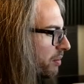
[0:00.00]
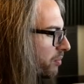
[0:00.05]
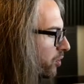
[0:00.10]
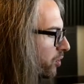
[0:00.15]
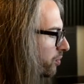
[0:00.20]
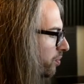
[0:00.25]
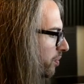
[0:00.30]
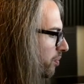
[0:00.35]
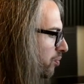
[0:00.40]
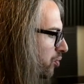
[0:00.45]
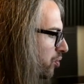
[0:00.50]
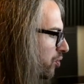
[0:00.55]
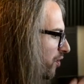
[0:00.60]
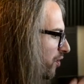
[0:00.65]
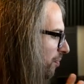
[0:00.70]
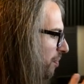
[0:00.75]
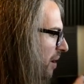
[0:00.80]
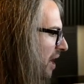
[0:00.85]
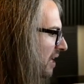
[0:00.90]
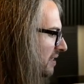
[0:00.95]
one more
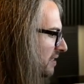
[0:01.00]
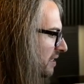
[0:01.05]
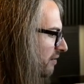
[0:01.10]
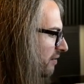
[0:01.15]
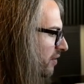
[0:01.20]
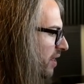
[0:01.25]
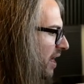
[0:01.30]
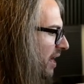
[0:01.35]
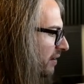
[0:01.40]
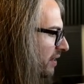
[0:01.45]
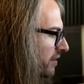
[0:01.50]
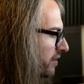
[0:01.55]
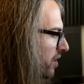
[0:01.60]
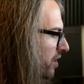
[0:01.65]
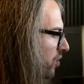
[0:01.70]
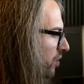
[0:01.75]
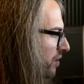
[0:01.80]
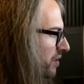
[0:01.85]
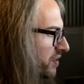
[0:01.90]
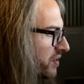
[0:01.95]
proof positive of that. Let's
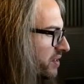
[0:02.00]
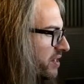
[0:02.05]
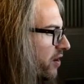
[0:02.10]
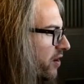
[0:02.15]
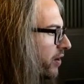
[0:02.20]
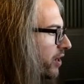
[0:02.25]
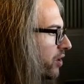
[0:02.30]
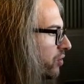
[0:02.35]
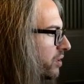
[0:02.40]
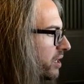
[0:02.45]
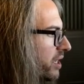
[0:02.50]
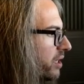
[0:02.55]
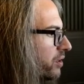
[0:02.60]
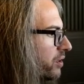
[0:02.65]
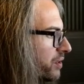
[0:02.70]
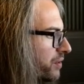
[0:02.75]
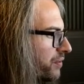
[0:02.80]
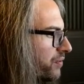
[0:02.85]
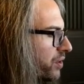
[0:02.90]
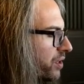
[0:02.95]
go to the stereo
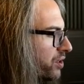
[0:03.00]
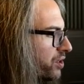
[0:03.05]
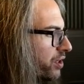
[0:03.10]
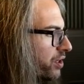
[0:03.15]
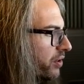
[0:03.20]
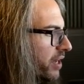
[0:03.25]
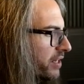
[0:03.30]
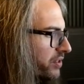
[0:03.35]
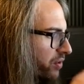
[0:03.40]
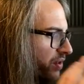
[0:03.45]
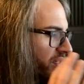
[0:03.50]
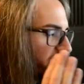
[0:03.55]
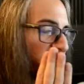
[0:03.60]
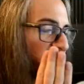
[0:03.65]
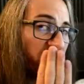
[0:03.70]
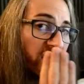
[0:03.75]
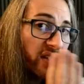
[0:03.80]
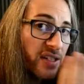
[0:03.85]
needles footage here. Okay, so this is